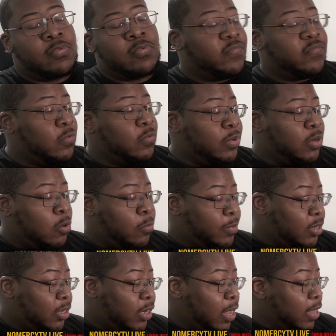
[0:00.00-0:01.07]
You feel me? To open the
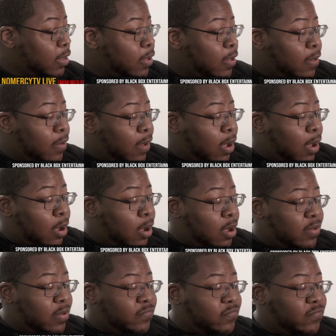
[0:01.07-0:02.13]
night.
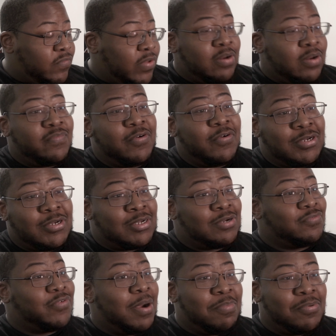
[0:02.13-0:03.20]
Venom versus
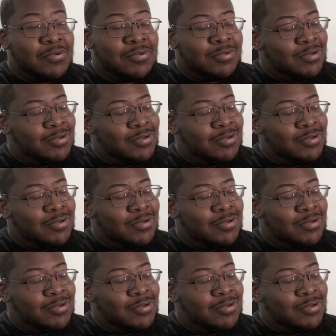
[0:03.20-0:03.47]
Rebel.